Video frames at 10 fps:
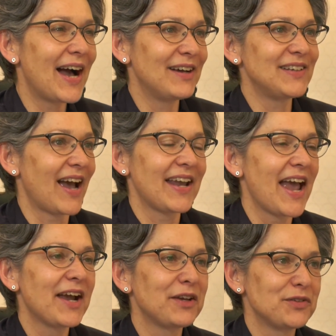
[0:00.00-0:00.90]
Yeah, I
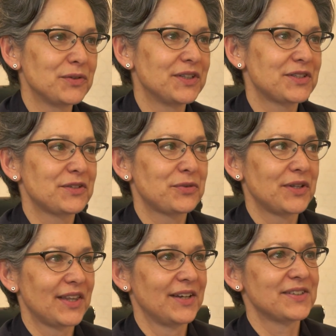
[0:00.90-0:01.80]
can't give you a list of
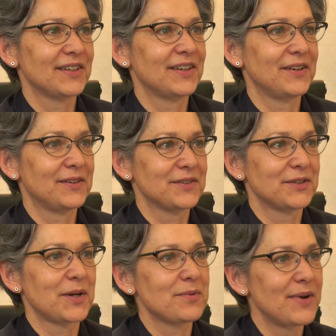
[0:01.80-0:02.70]
3 things, I think, off the
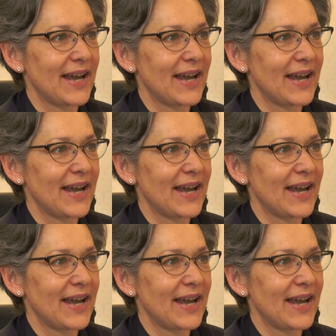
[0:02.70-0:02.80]
top of my